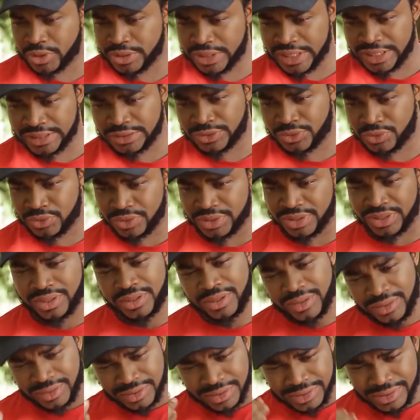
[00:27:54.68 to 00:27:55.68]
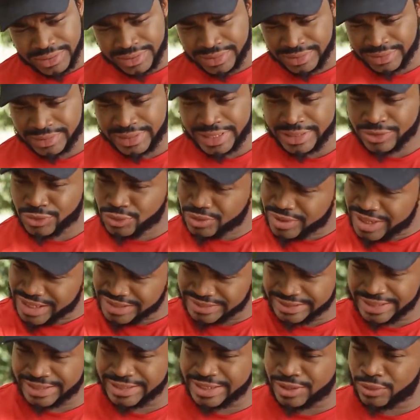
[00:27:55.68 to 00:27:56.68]
mother is doing. Like, you
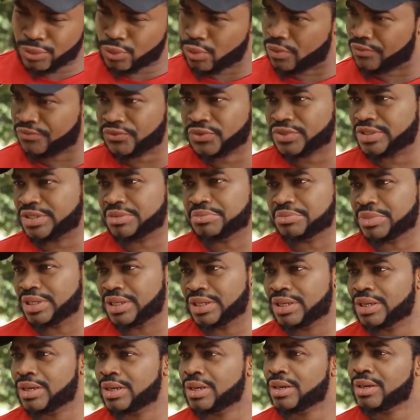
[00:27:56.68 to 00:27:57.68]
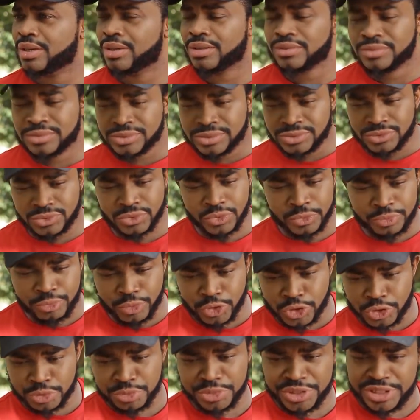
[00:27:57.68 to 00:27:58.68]
guys are now confusing me. You
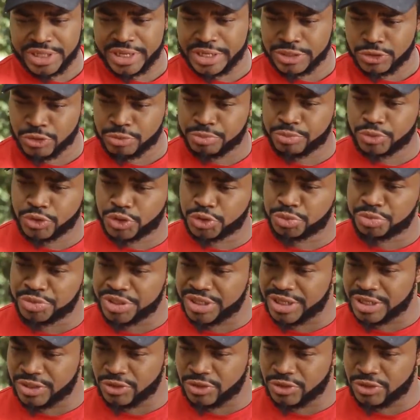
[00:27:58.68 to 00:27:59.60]
push me here, you push me